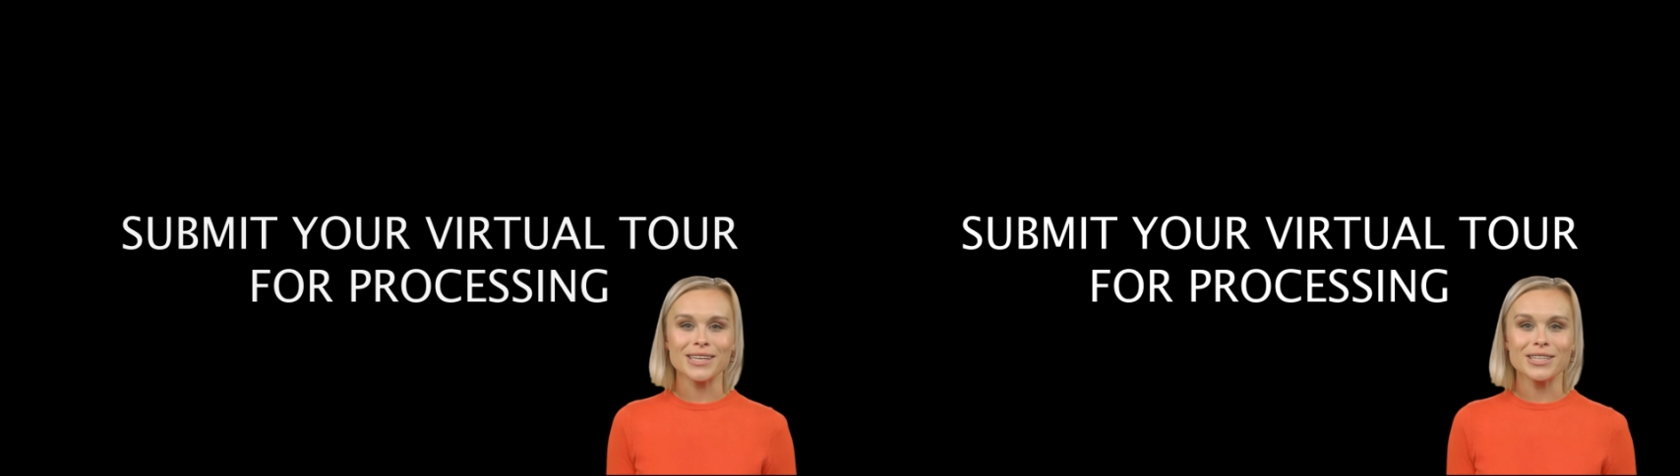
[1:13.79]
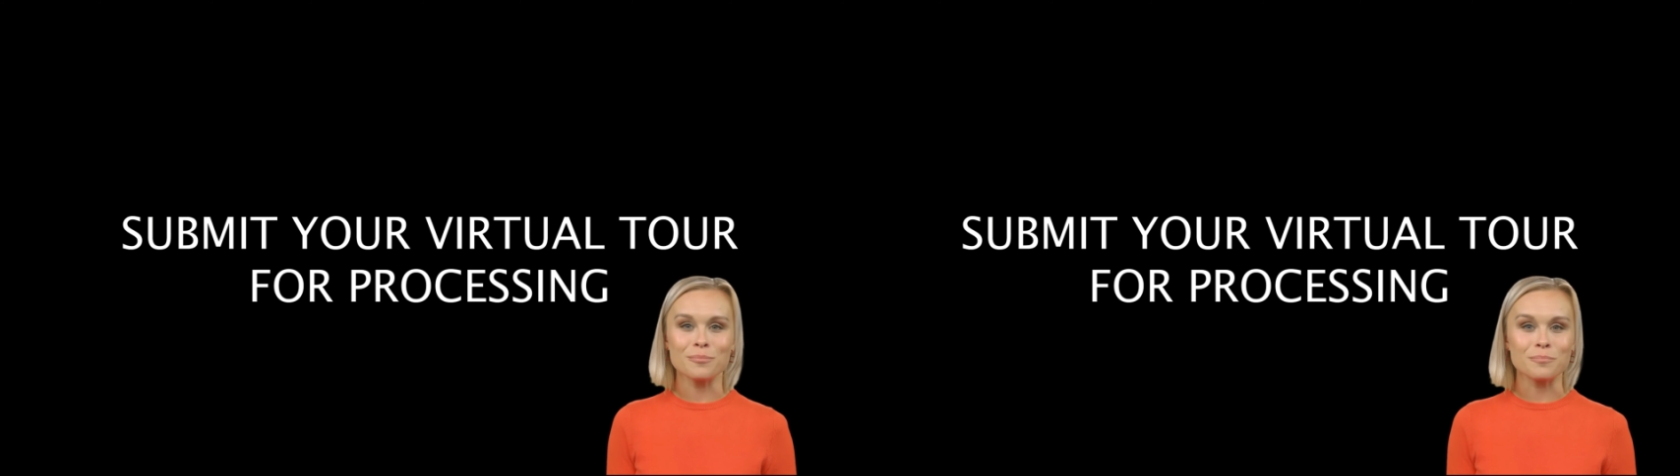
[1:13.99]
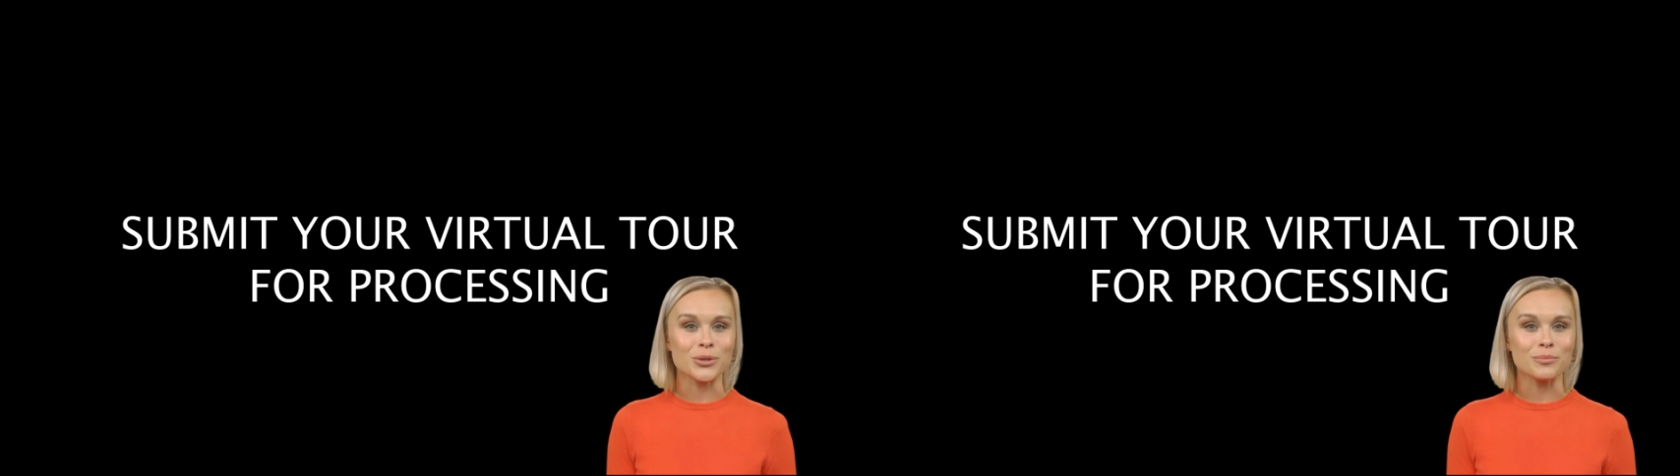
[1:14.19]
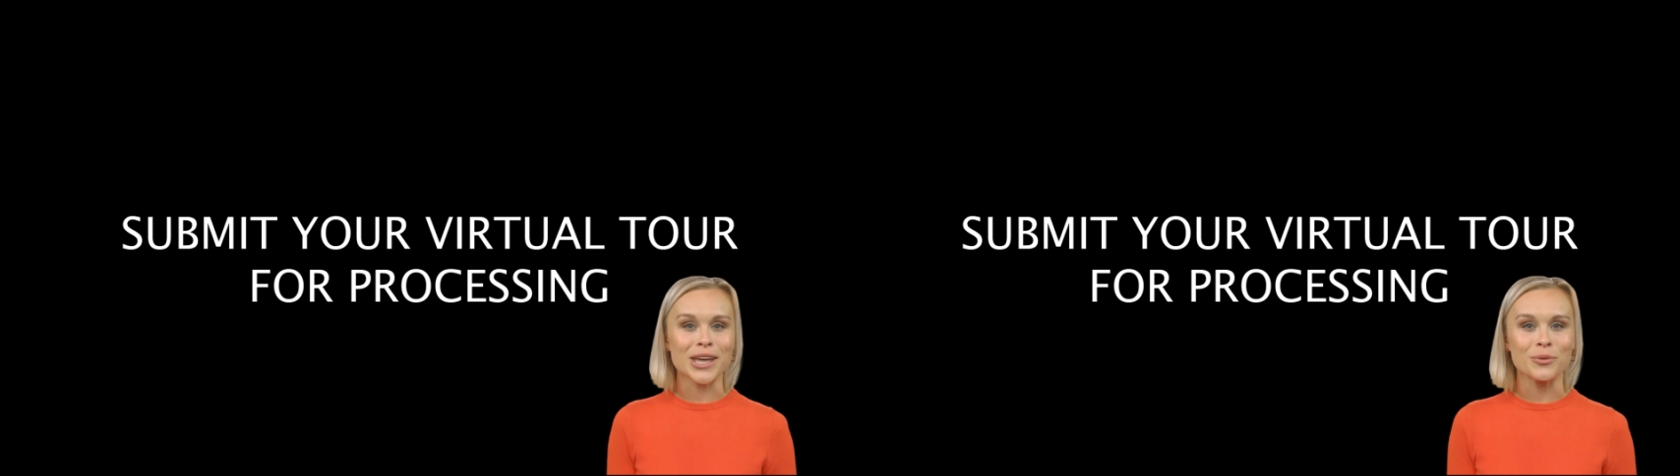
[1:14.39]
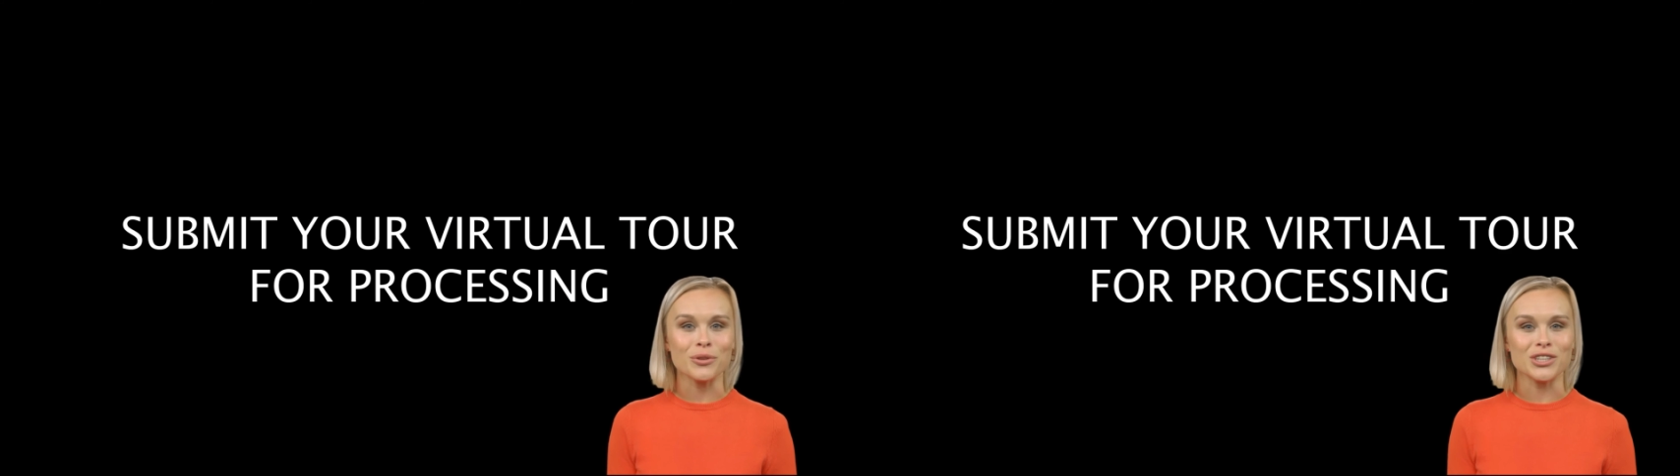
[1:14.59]
submit
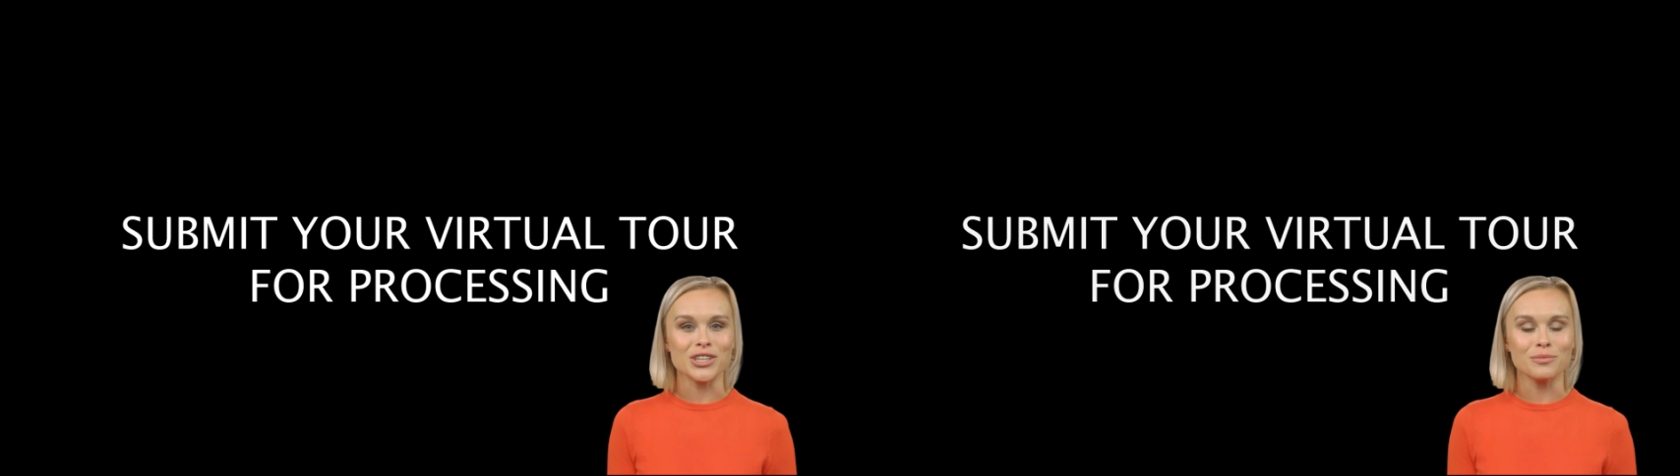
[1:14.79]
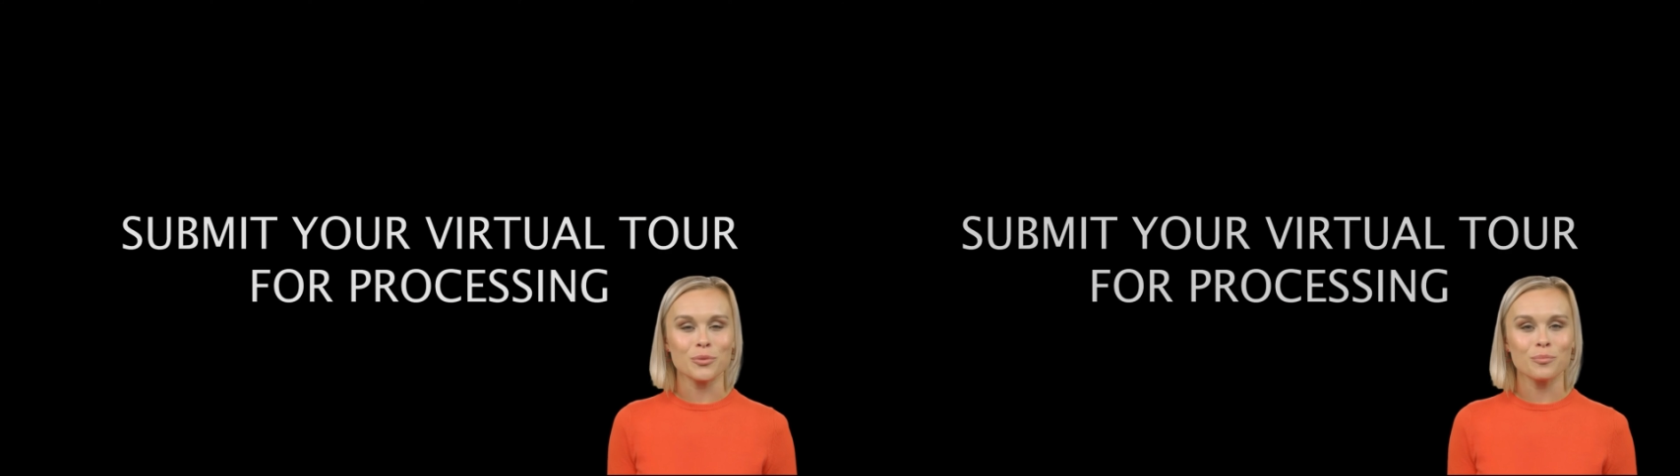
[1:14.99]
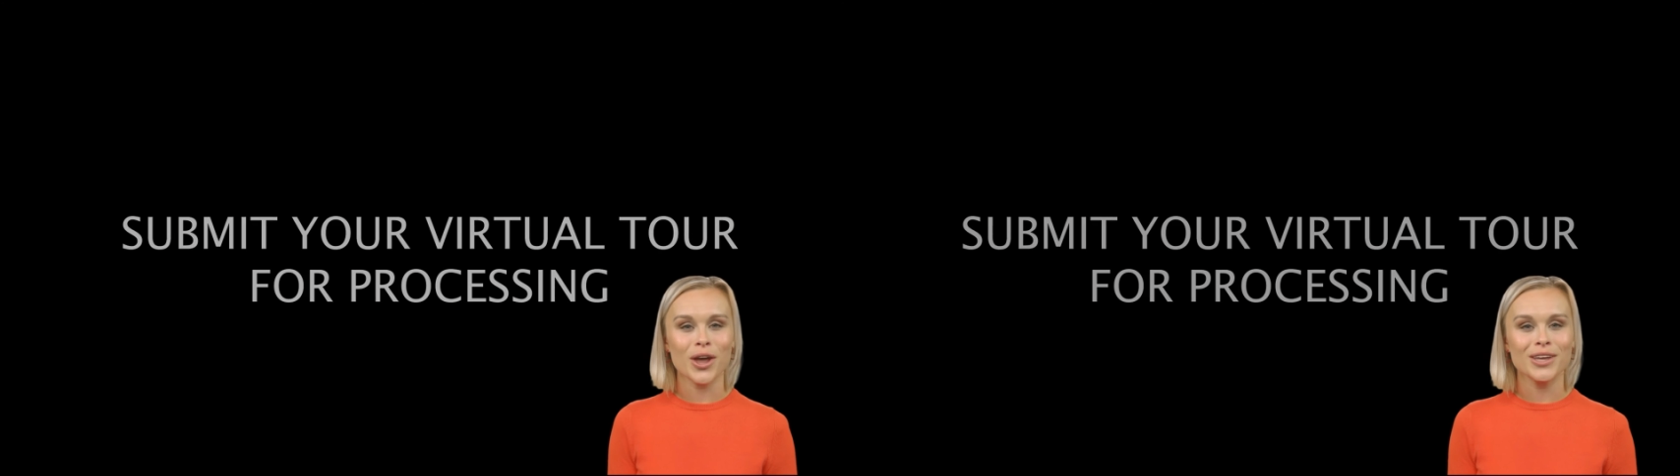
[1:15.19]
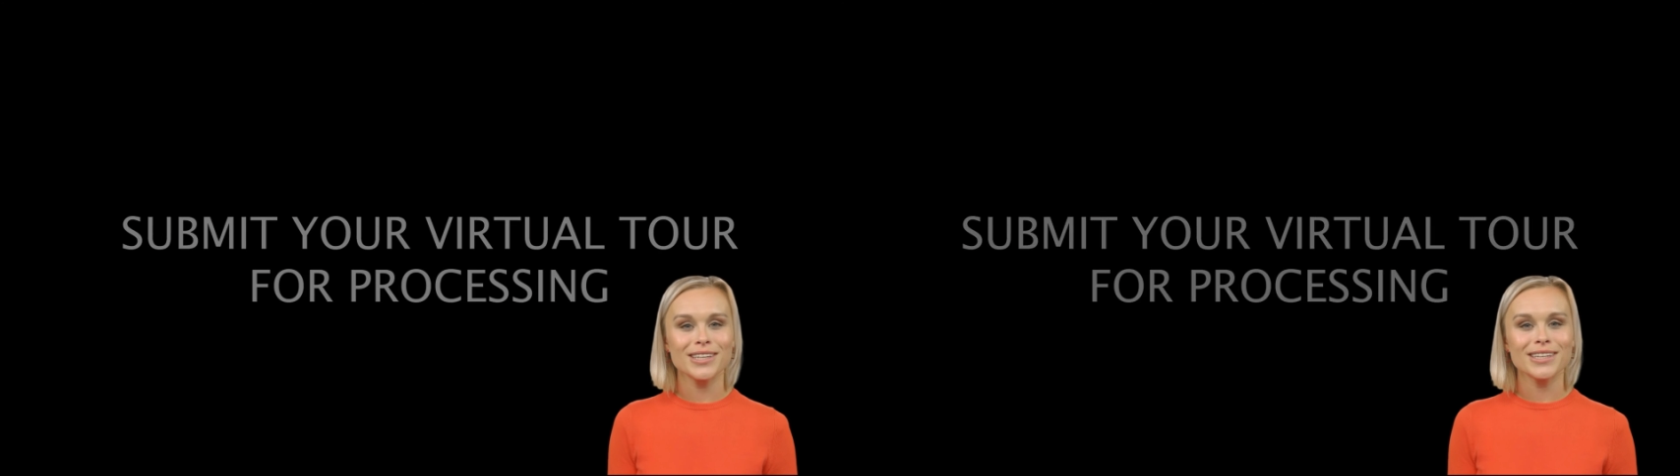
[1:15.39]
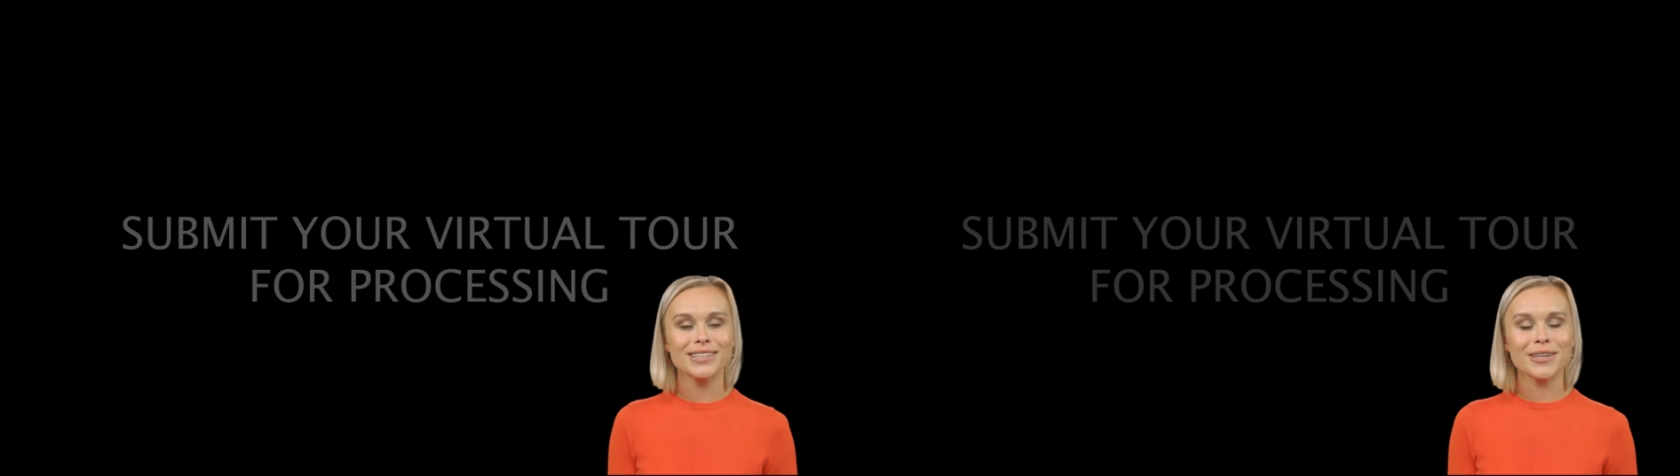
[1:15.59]
the images for
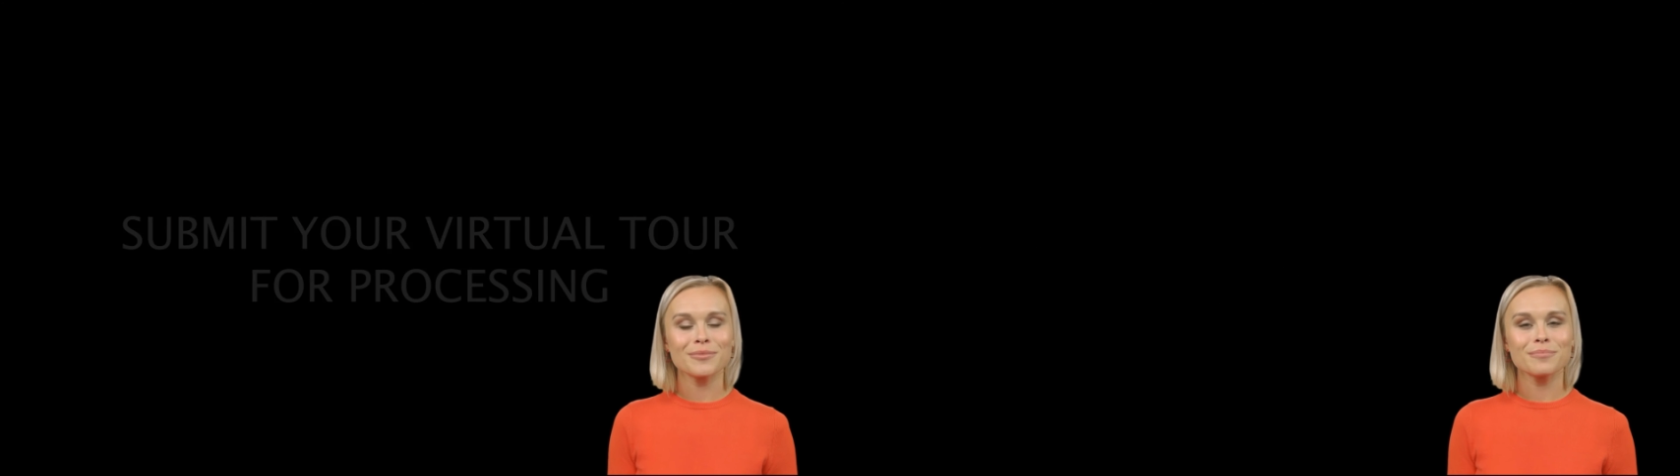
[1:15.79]
processing.